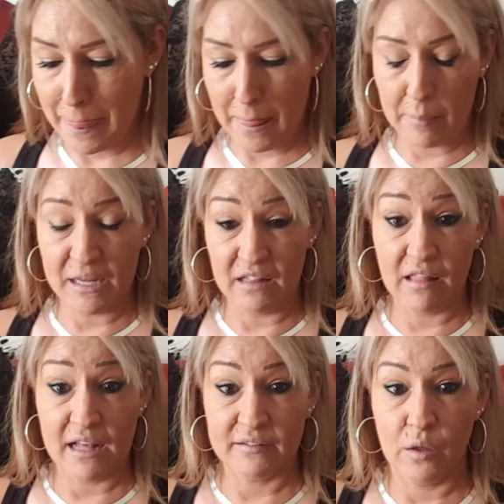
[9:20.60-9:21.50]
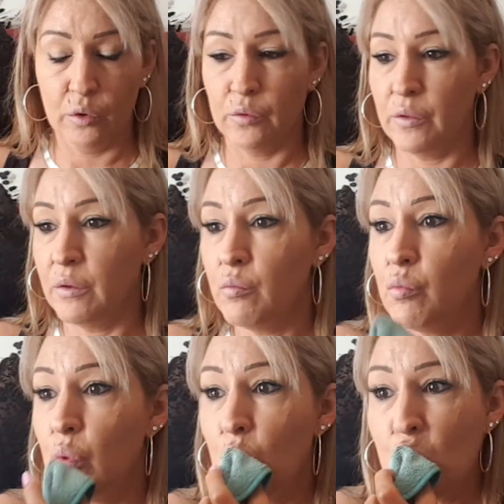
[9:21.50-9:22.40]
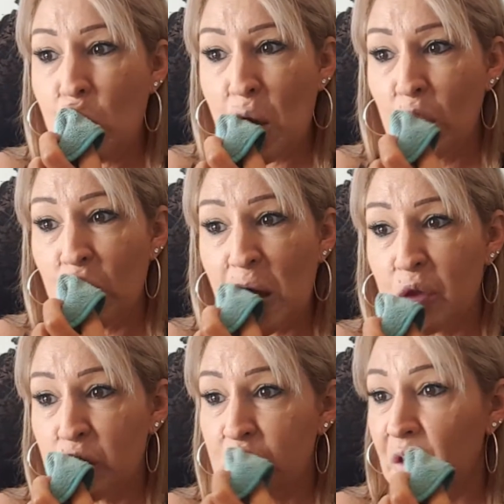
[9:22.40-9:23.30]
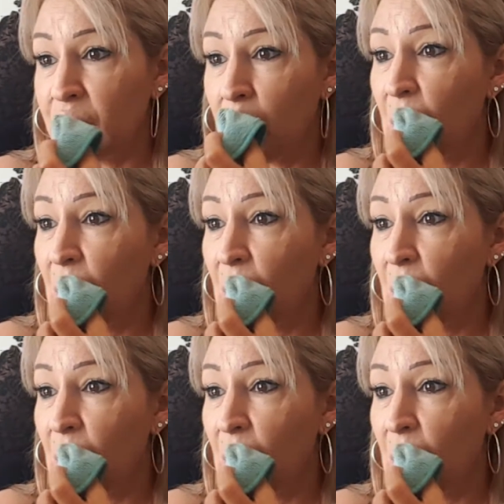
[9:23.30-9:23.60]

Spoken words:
I mean, it lasts longer than the other stuff.